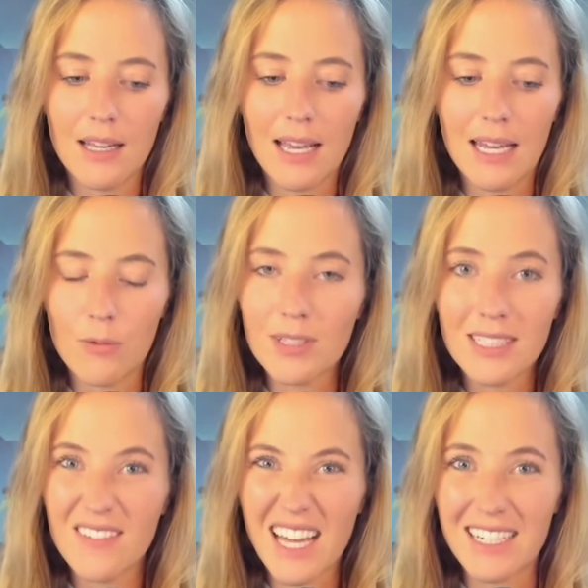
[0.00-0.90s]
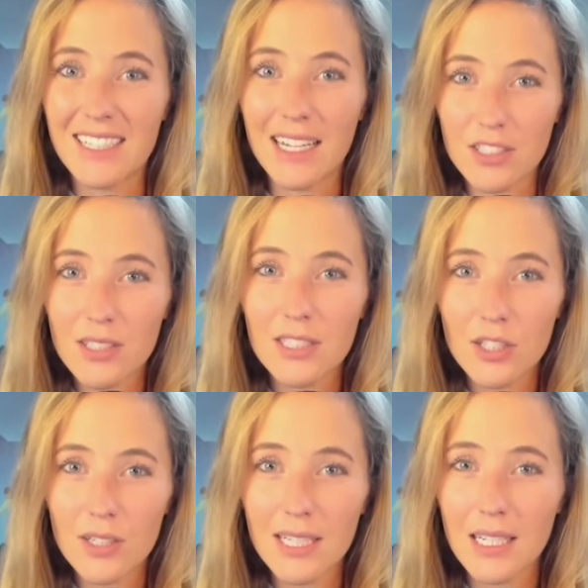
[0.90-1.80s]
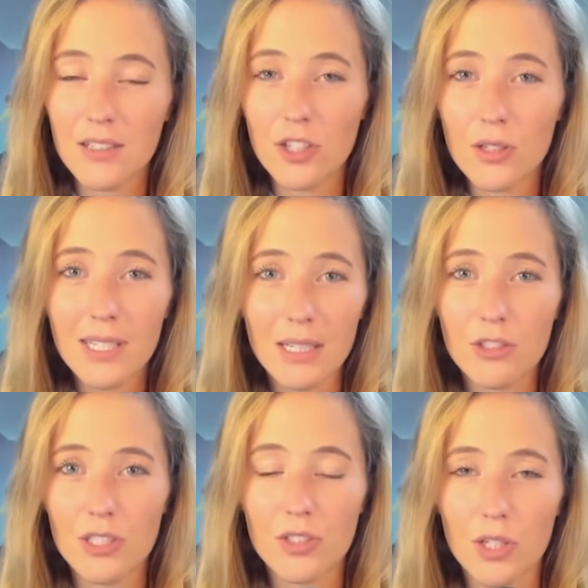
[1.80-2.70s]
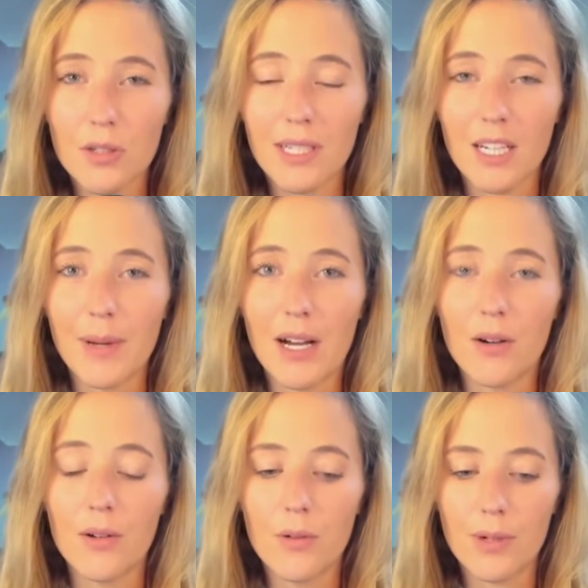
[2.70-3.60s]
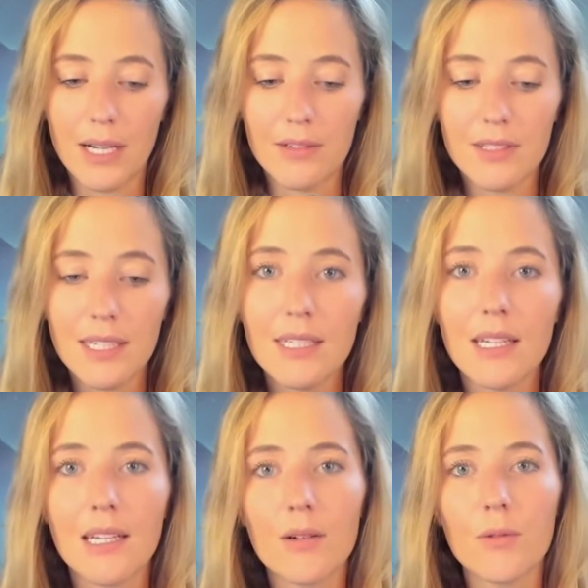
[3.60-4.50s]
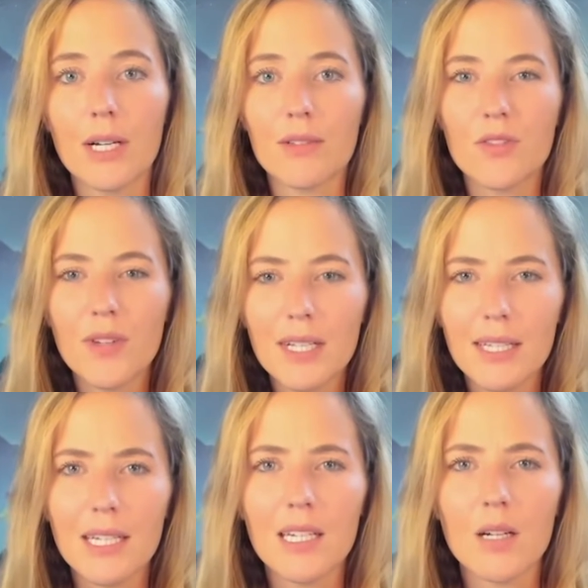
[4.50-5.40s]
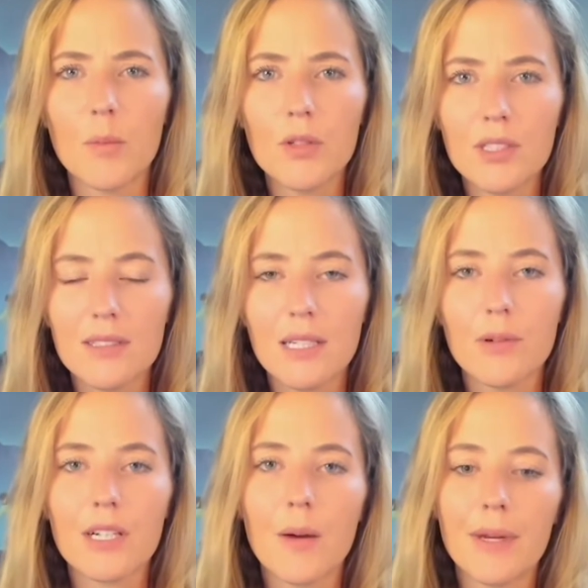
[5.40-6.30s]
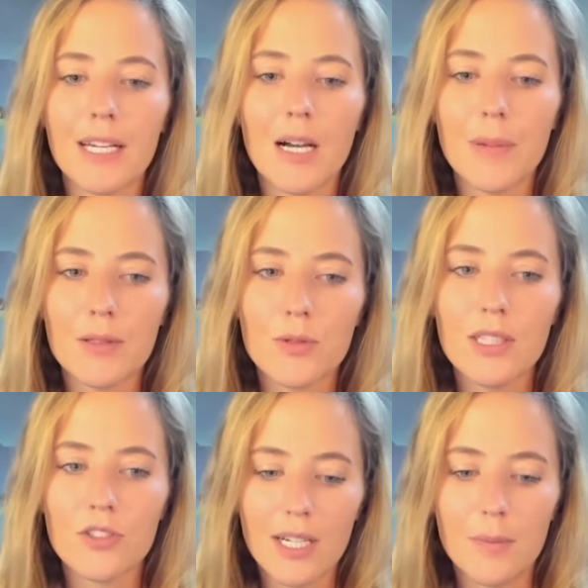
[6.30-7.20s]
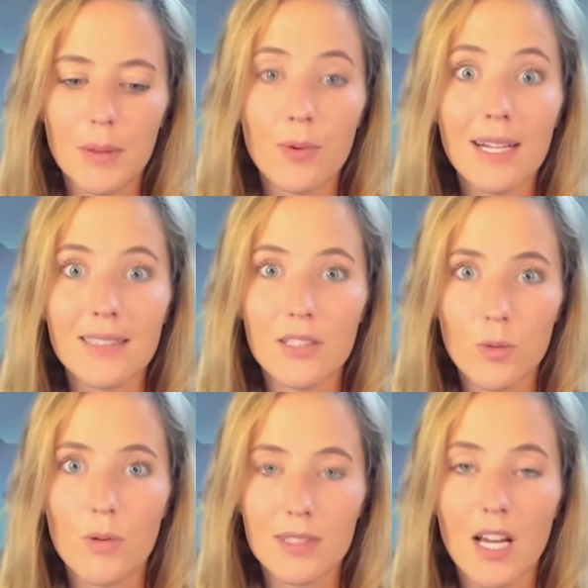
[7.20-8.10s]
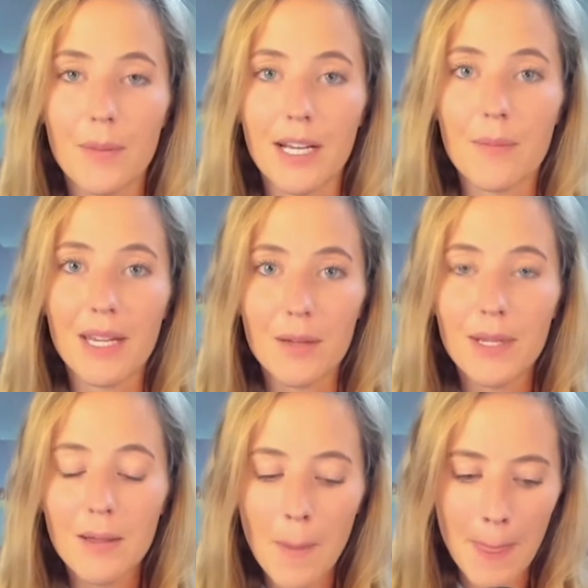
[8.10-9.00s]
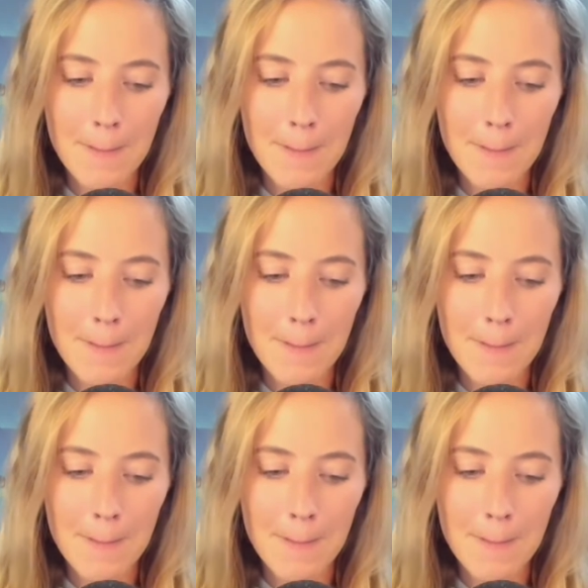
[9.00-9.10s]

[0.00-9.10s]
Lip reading: and it wasn't even that intentionally journaling, it was just journaling about what I was thinking, what I was feeling, emotions that were coming up. I was really trying to be present to what was coming up in me.